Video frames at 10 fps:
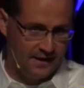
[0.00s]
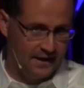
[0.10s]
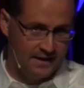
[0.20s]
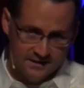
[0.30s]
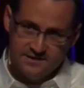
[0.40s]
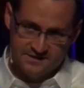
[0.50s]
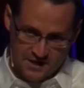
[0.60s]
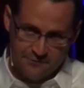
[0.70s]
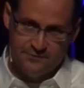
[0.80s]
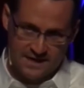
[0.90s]
And it's a
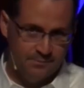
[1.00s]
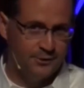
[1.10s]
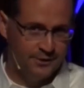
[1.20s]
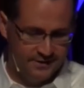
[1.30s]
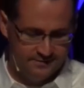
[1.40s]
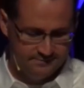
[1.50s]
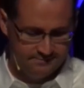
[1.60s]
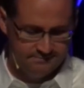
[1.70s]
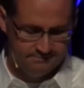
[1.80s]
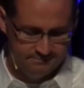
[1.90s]
tough neighborhood,
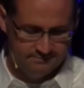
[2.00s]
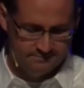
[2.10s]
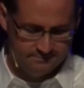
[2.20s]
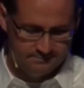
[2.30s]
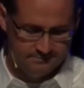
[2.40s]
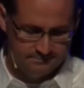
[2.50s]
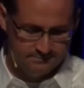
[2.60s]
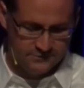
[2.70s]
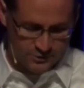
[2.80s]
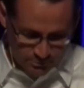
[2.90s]

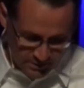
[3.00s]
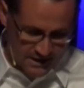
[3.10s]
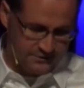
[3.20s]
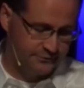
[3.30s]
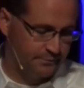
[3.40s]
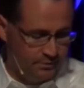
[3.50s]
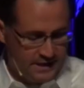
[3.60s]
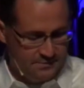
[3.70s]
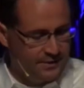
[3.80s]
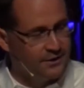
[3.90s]
2 blocks from
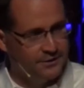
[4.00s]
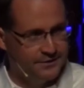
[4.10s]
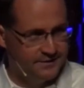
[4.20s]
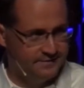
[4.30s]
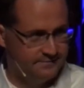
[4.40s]
Planned Parenthood.